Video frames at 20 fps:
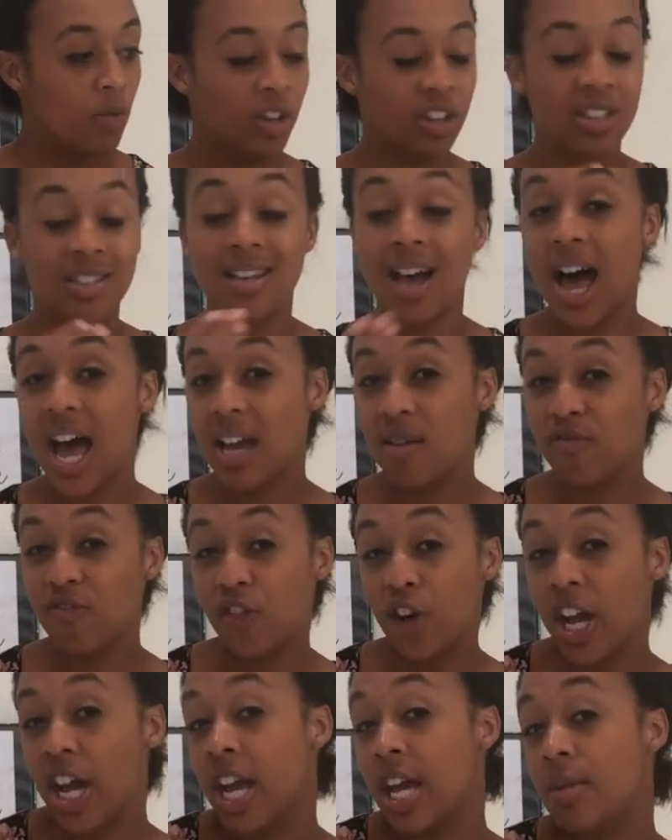with time
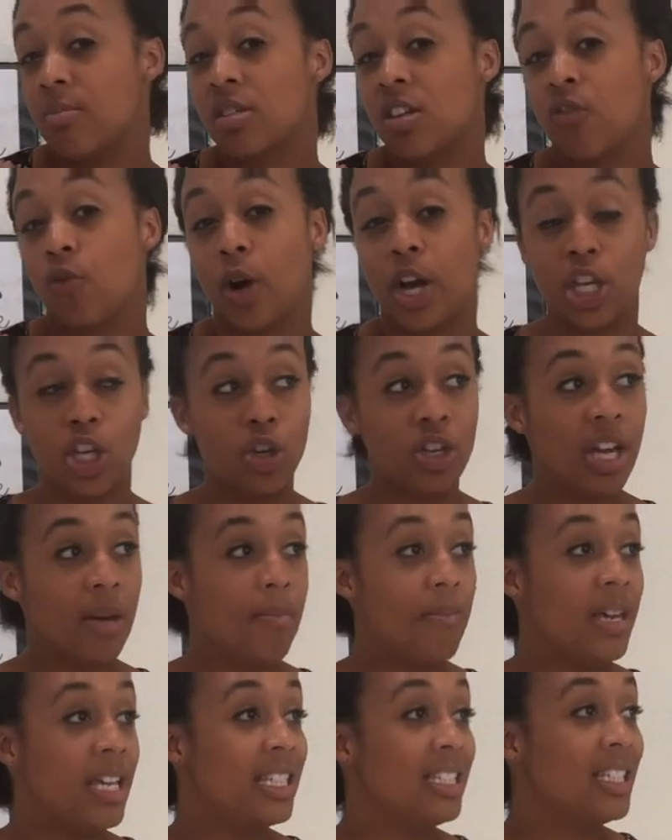frames of what you can
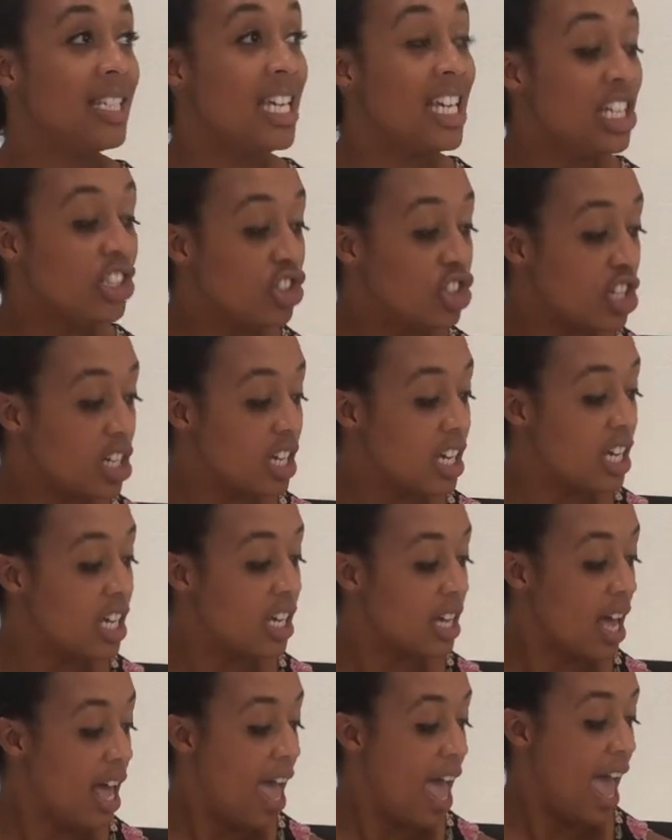be
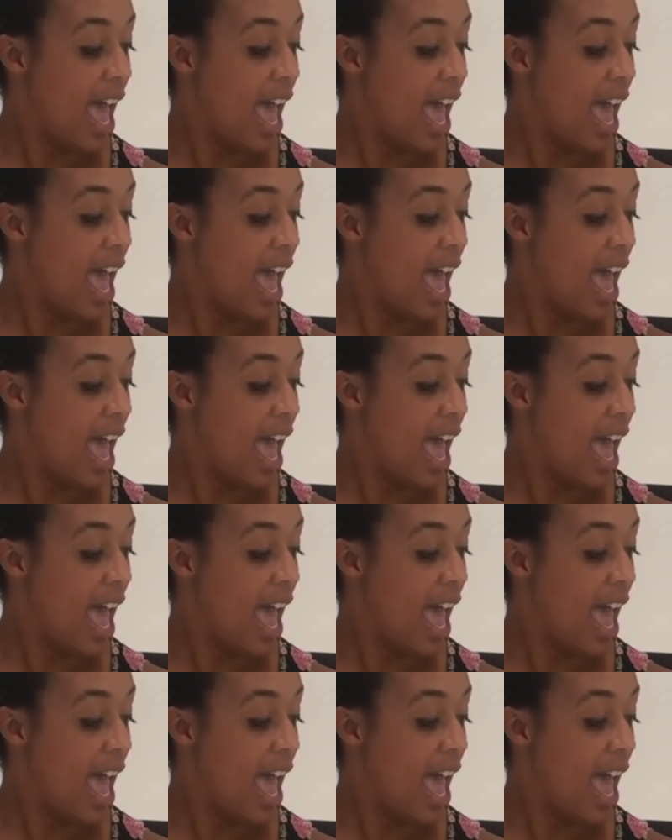teaching.